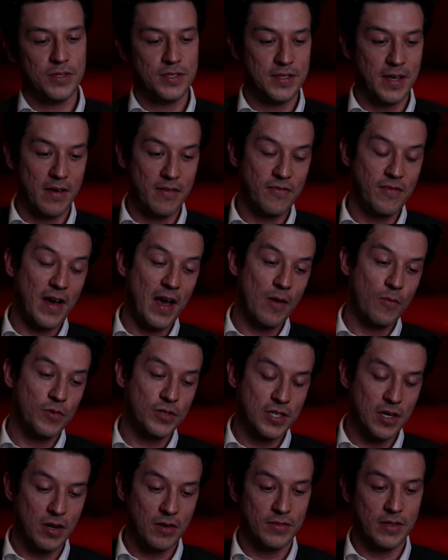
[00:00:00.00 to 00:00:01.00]
with sci-fi,
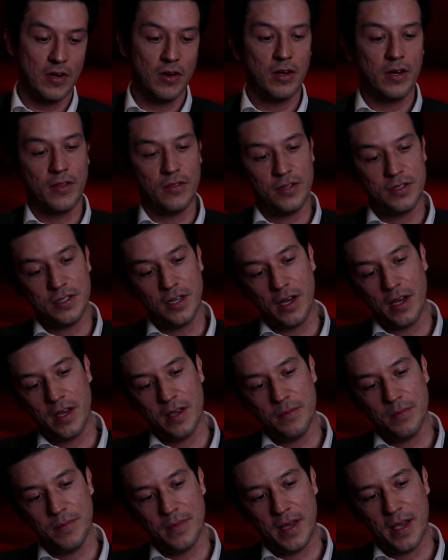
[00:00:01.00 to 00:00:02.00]
which I loved a lot at the
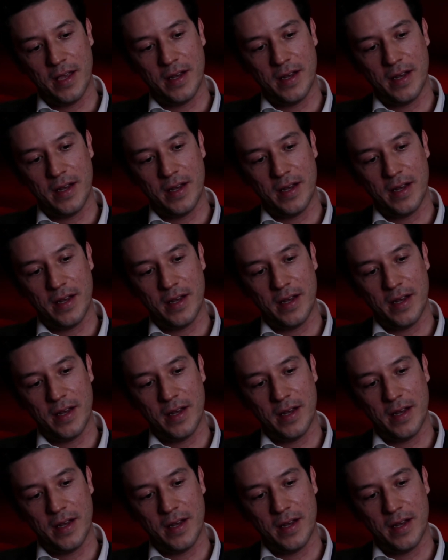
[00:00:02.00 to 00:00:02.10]
time,